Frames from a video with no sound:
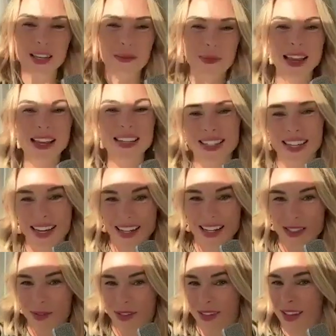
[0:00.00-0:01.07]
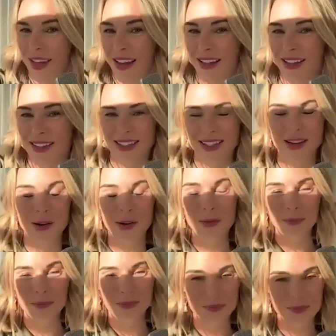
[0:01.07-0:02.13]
to basics yeah. with kids you know